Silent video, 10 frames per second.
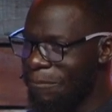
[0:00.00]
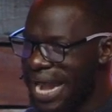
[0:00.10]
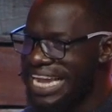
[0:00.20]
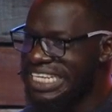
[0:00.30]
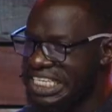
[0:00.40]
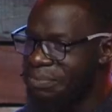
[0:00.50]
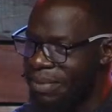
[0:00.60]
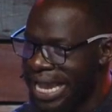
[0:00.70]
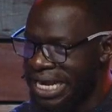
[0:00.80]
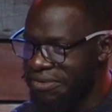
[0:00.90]
Mighty
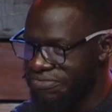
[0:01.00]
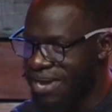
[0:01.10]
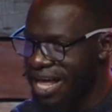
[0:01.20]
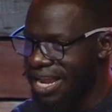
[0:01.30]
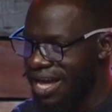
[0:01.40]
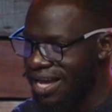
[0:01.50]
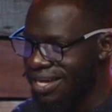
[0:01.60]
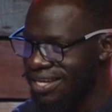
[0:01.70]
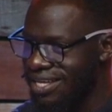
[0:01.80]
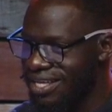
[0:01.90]
man of valor.
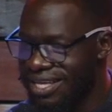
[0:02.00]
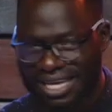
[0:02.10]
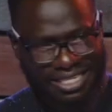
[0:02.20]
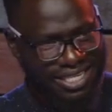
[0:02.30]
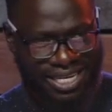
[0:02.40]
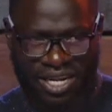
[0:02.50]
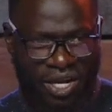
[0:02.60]
He said,